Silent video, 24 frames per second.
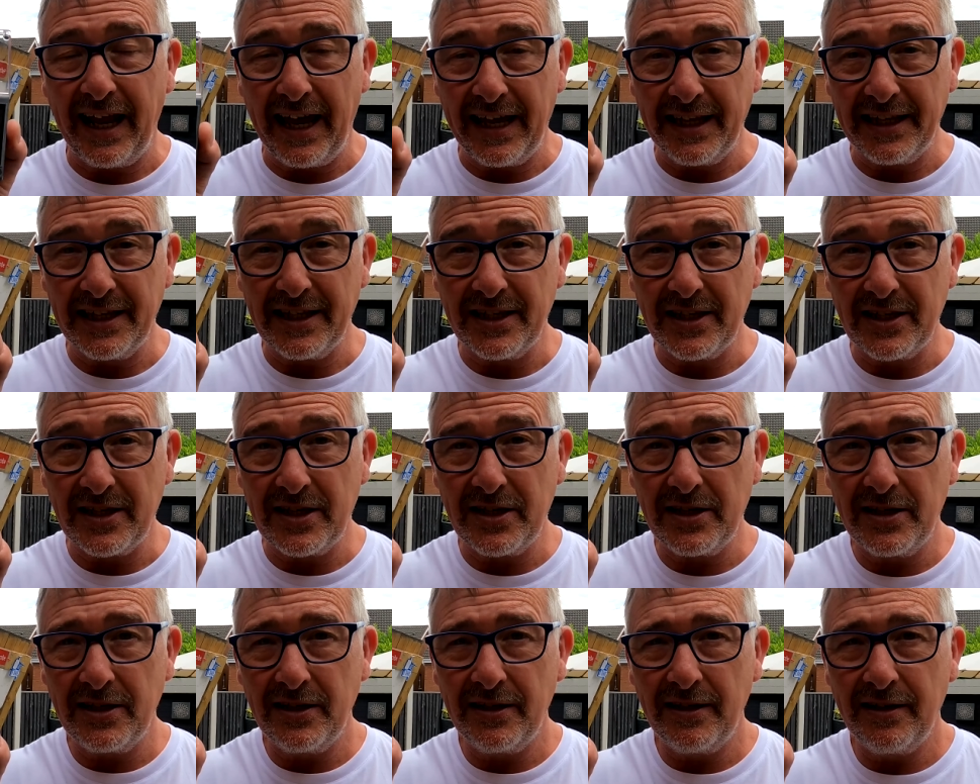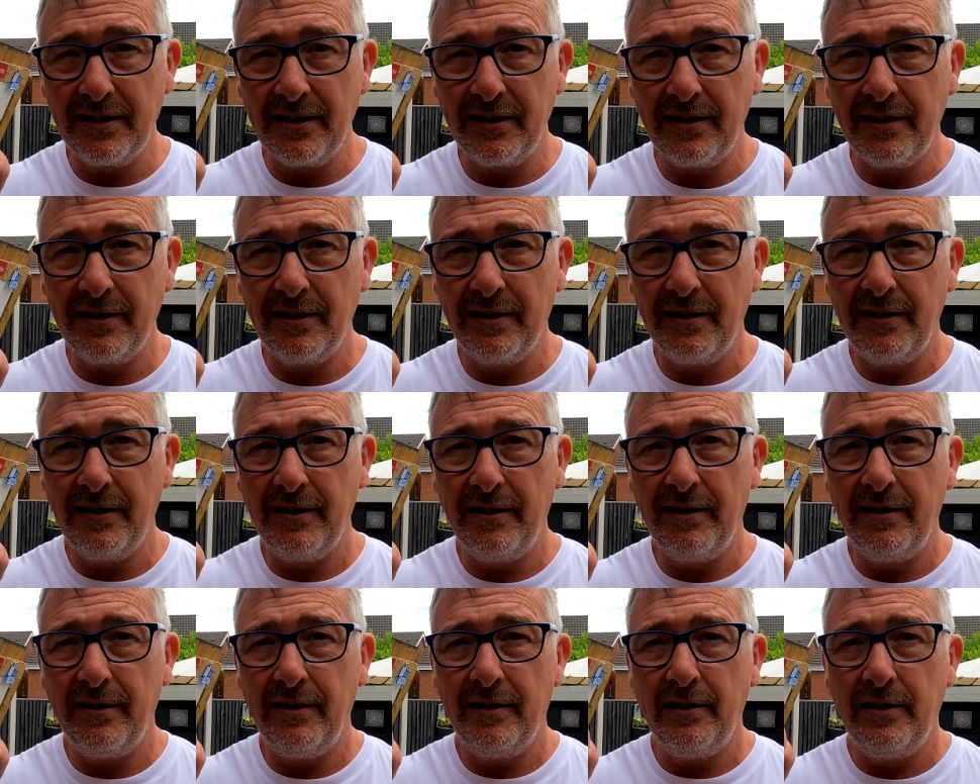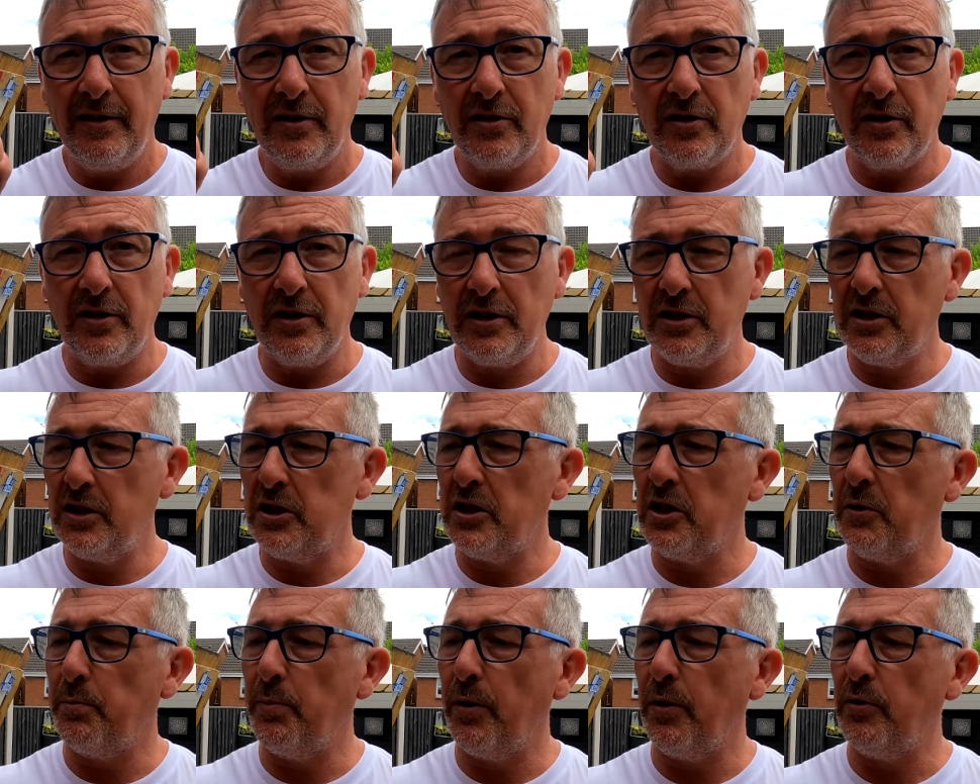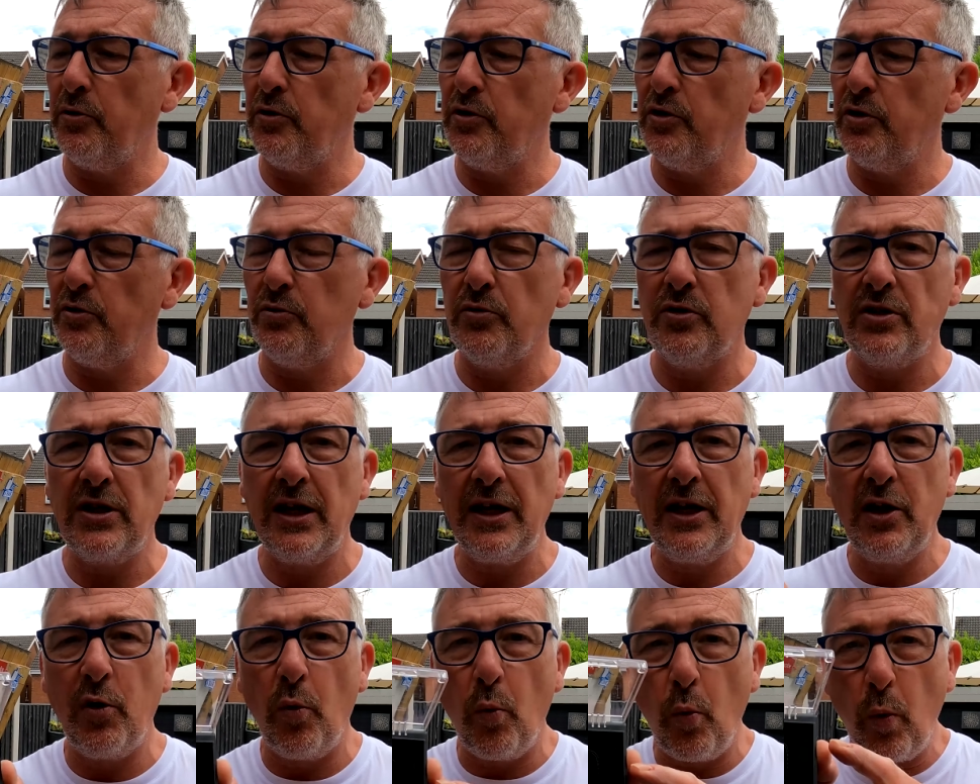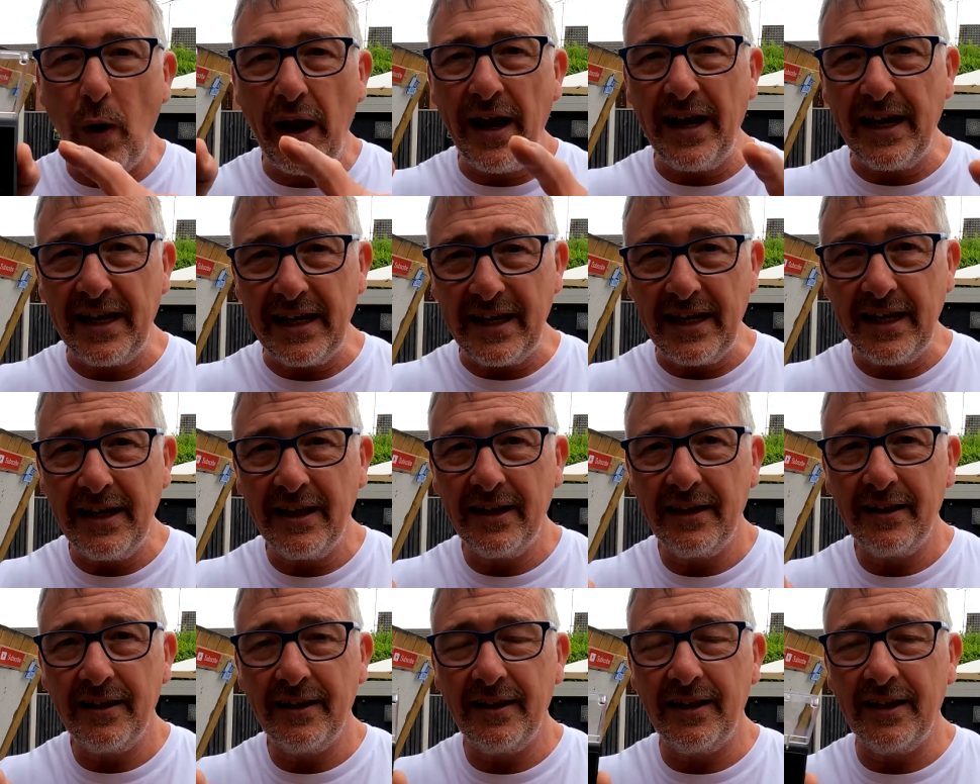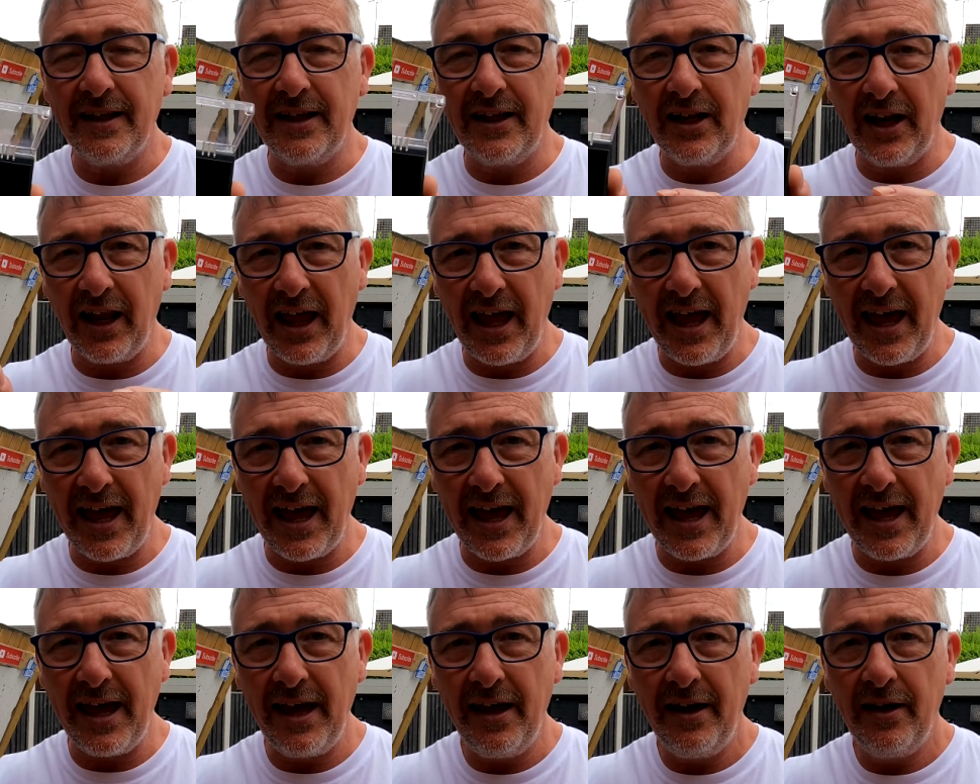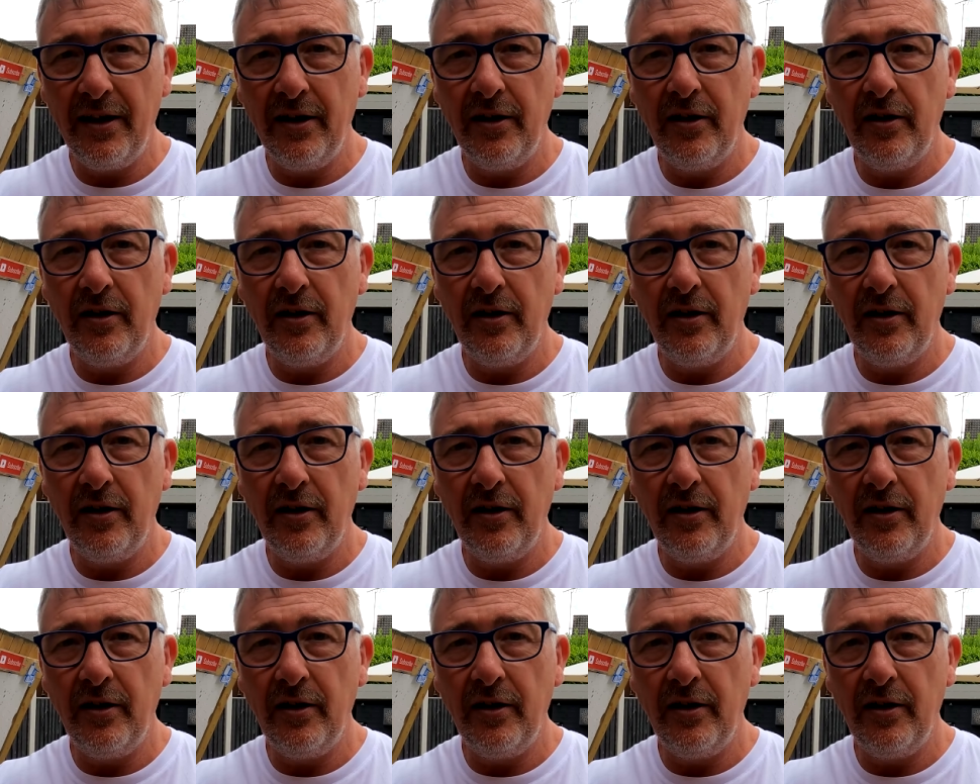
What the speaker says: lens. So this is supposed to take away the glare